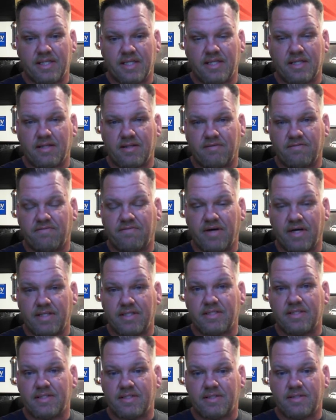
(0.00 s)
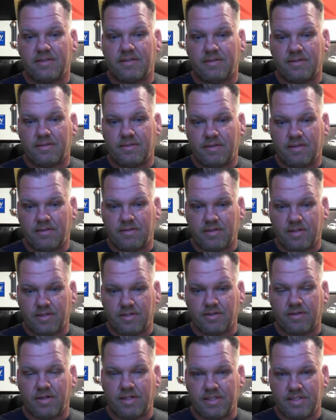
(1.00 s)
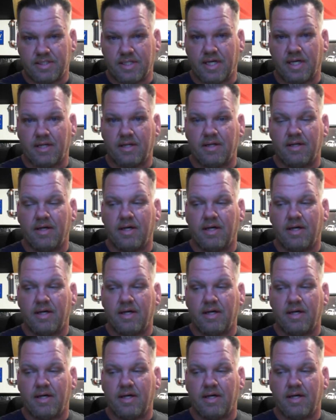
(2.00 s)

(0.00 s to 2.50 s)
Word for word: that the defense attorney said.